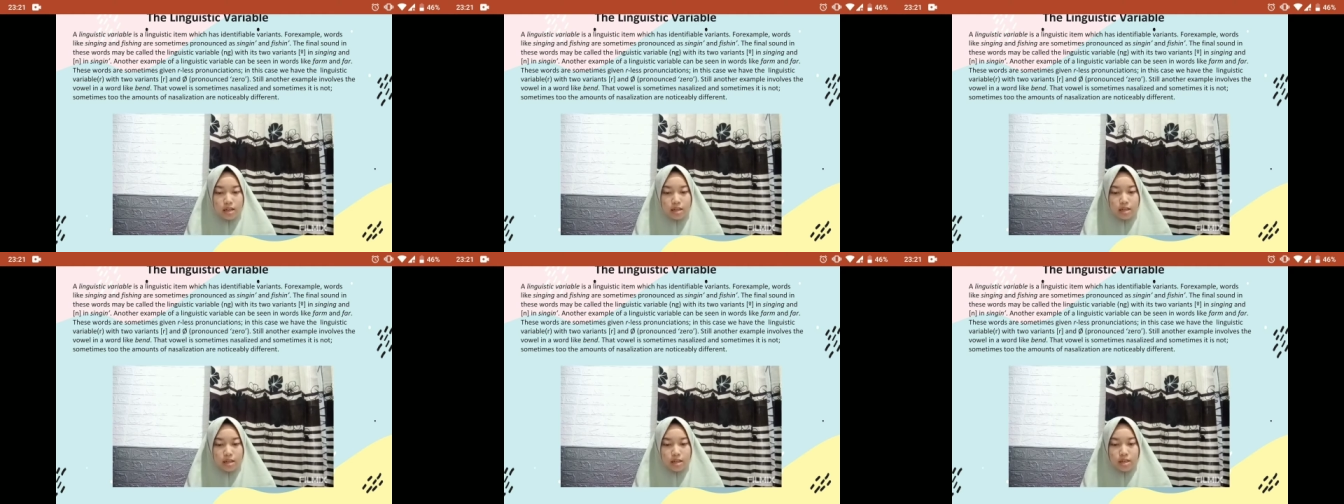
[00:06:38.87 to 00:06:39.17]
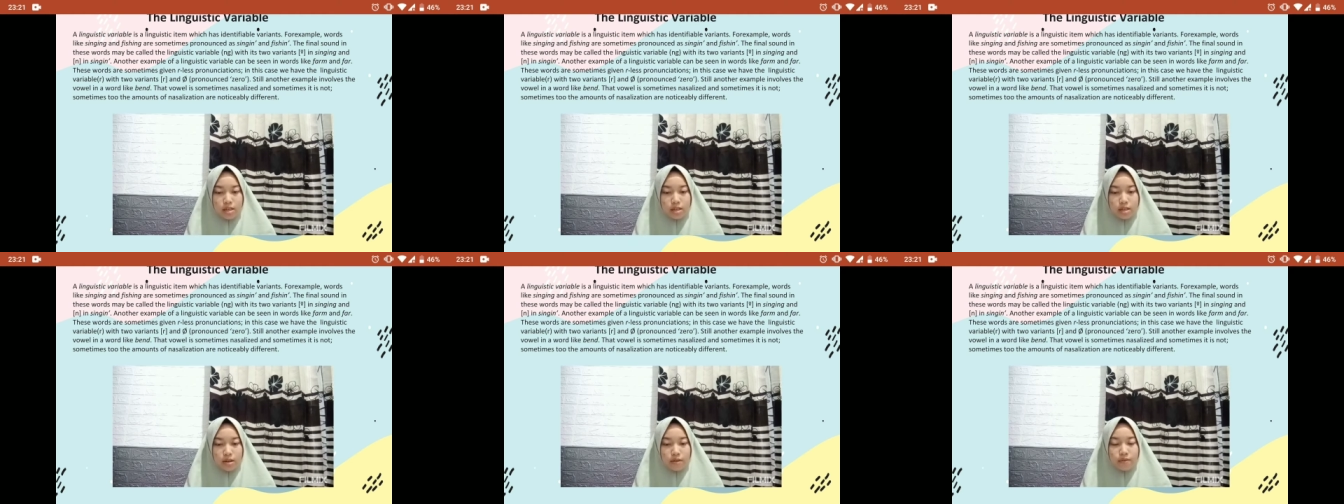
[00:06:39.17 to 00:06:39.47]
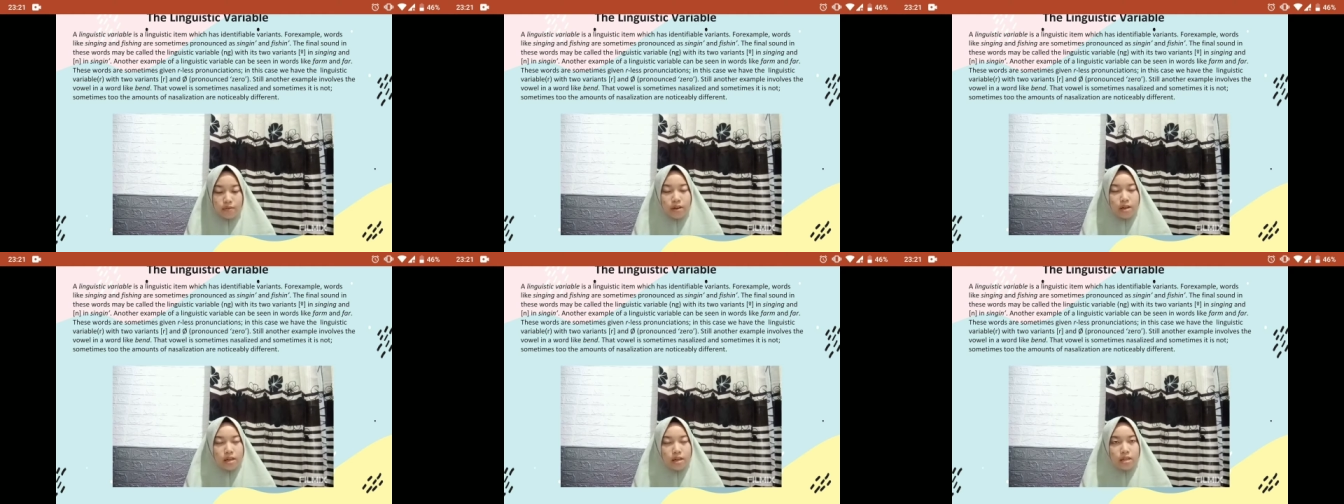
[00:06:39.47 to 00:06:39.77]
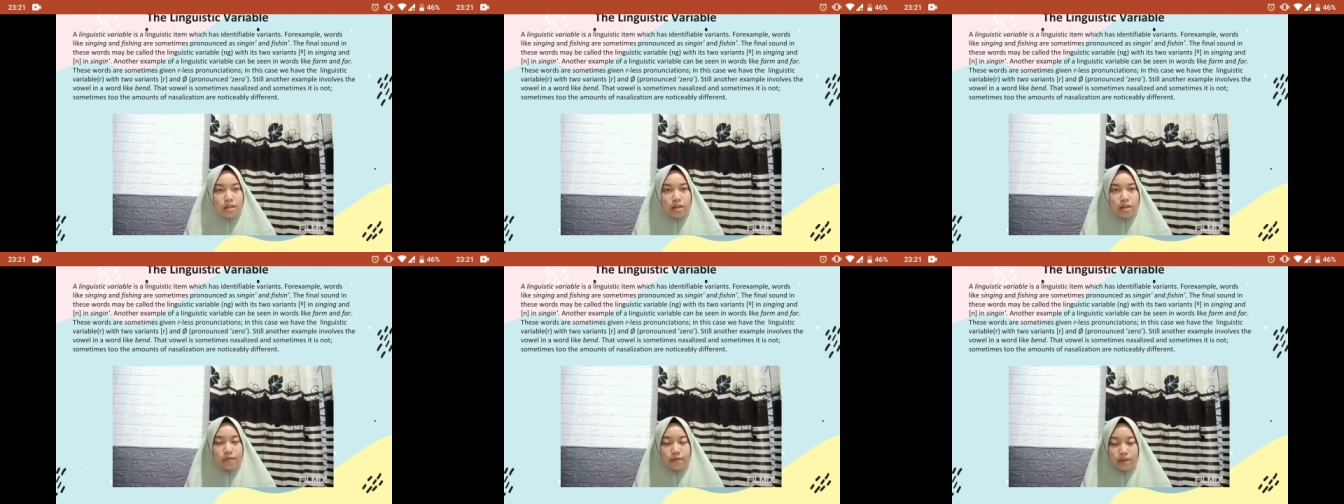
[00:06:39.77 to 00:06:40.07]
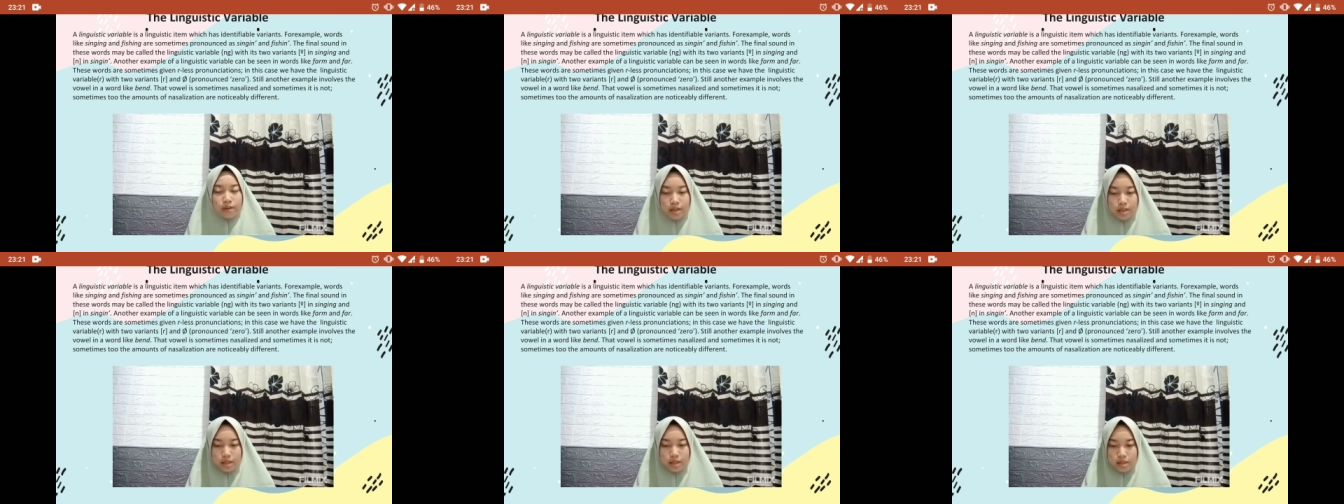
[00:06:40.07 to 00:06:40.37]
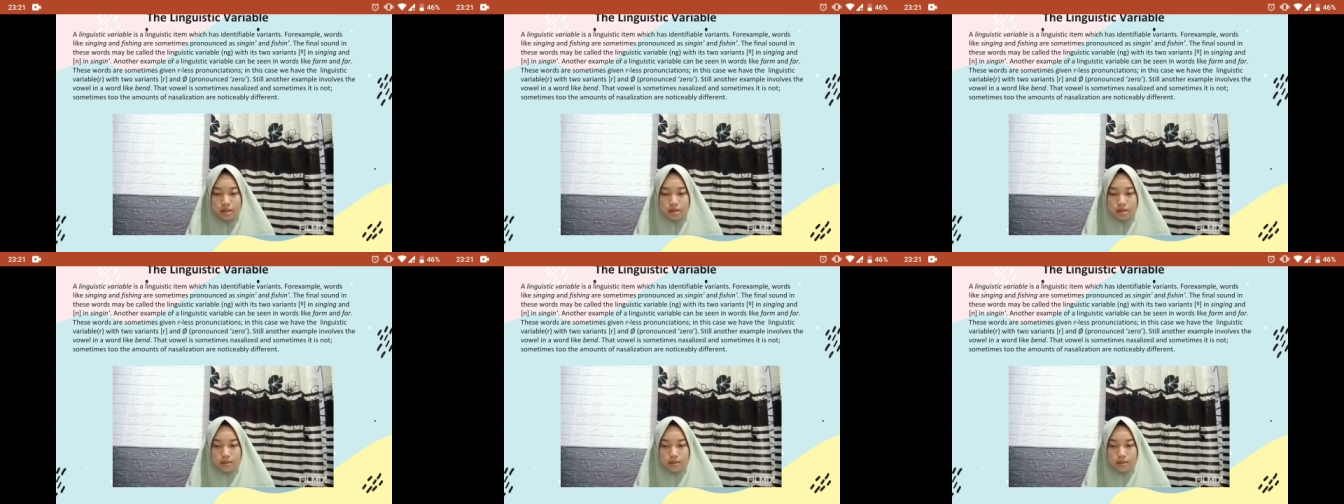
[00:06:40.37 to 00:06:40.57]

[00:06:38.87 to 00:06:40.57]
is very different.